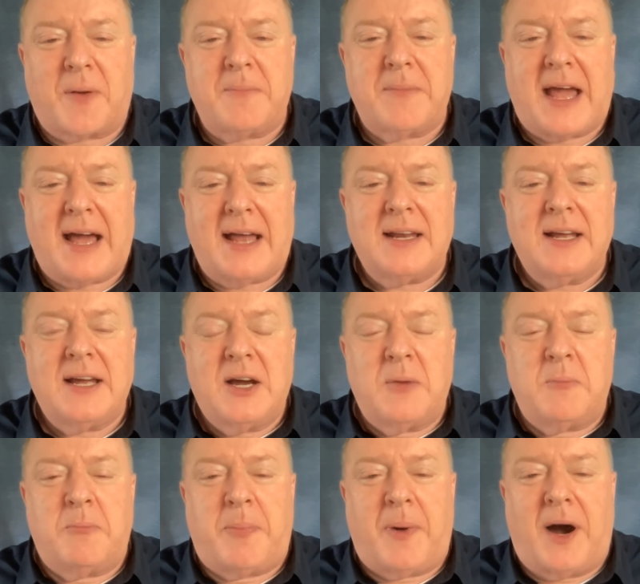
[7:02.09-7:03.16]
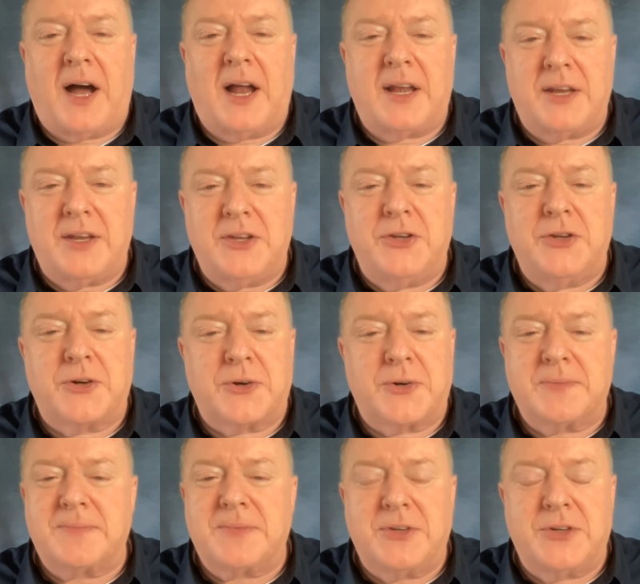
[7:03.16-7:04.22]
from that? But
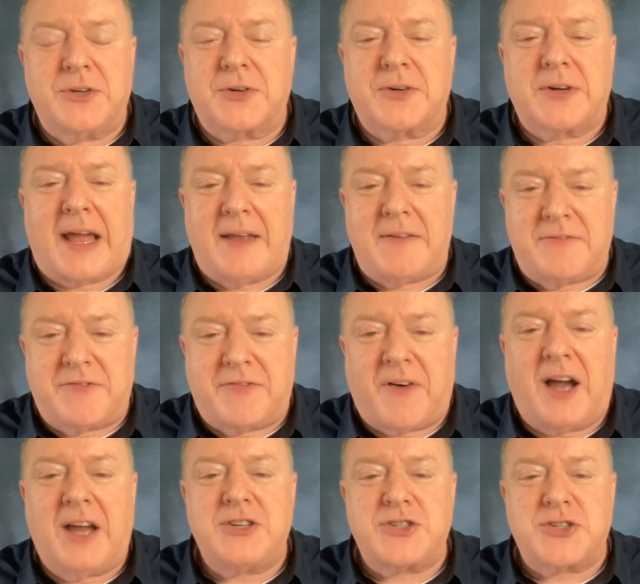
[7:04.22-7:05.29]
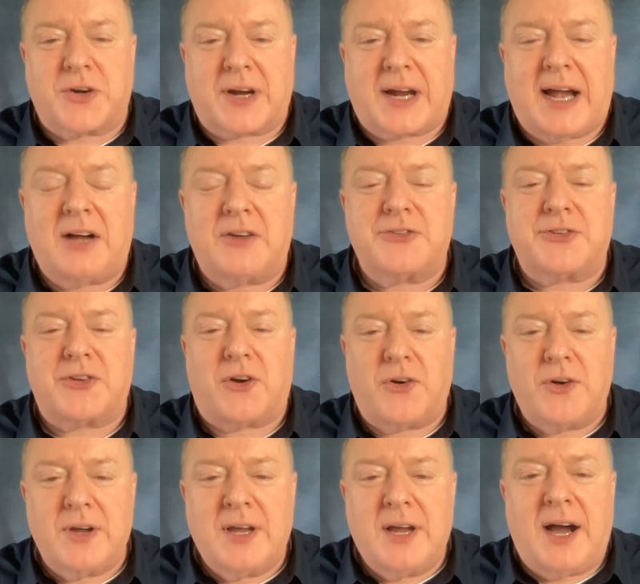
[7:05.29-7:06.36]
your advice, your
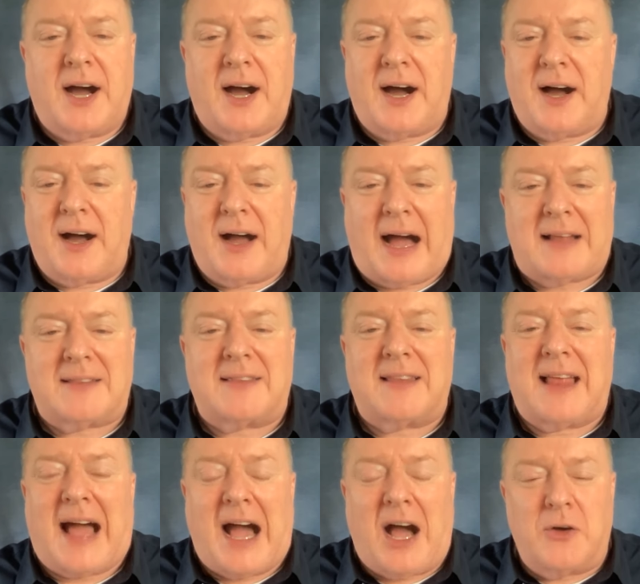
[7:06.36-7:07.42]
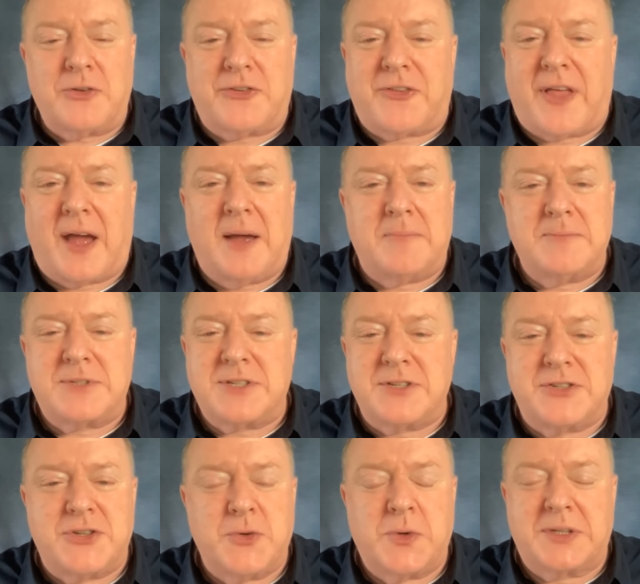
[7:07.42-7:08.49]
counsel allows them to
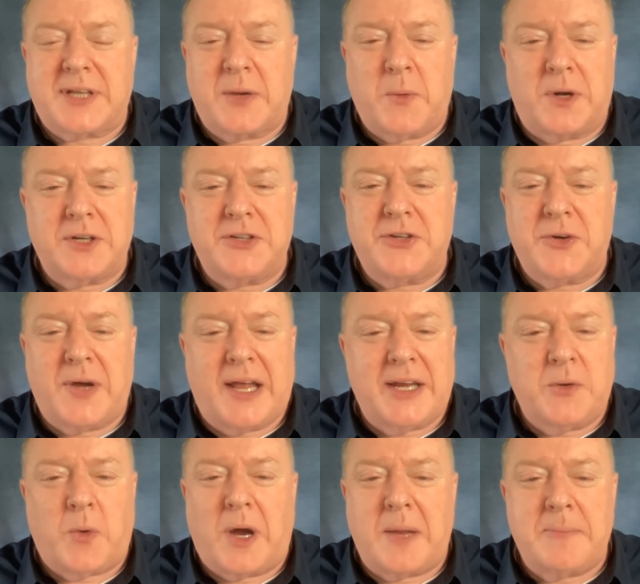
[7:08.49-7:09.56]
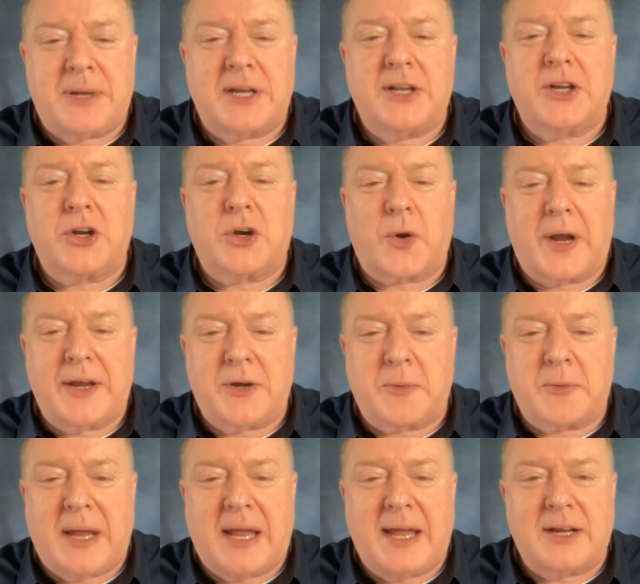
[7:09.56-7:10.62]
do what they want to do anyway, but in a
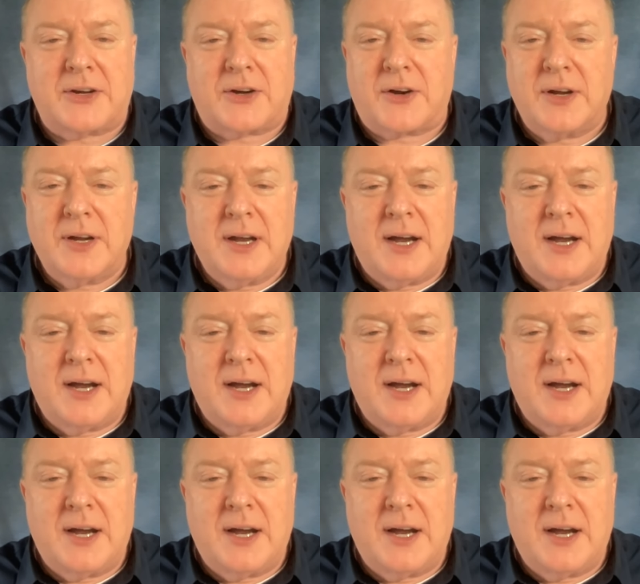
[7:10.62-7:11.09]
greater manner.